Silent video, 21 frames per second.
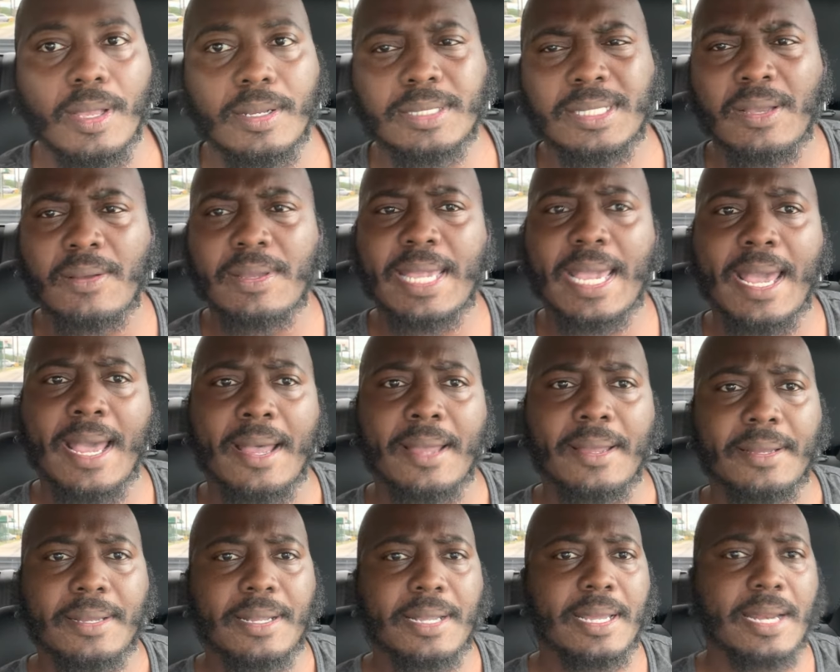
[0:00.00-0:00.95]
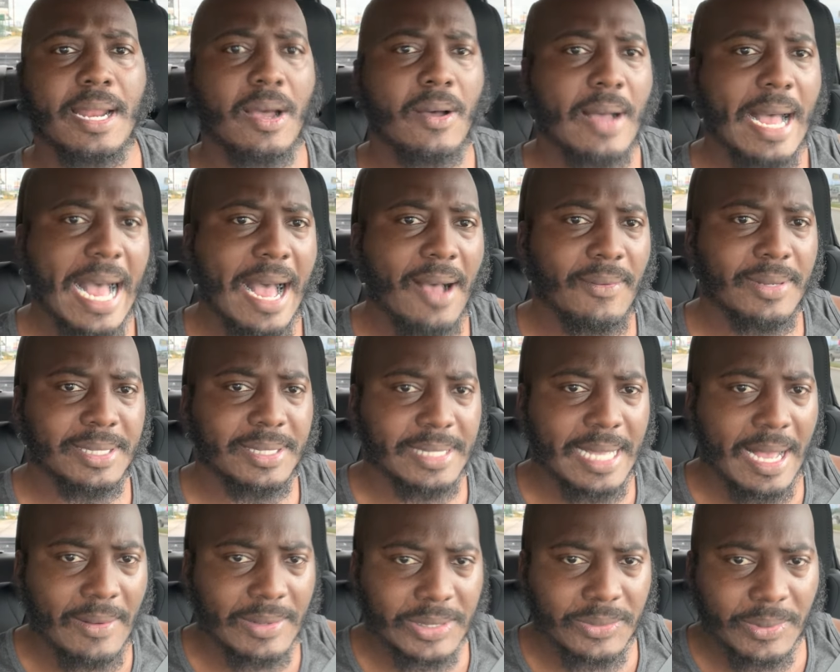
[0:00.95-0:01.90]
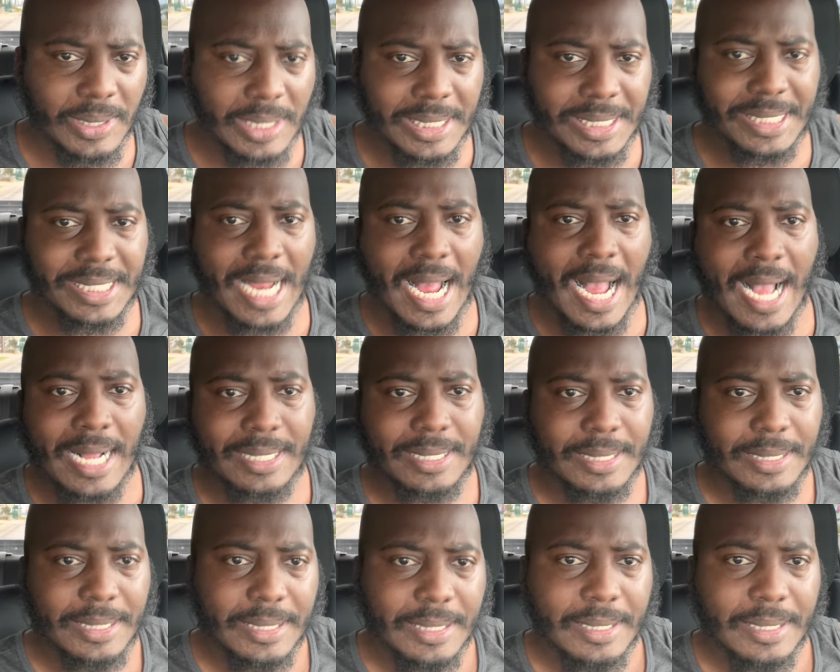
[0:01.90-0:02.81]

so yeah, you know, I was I was really shocked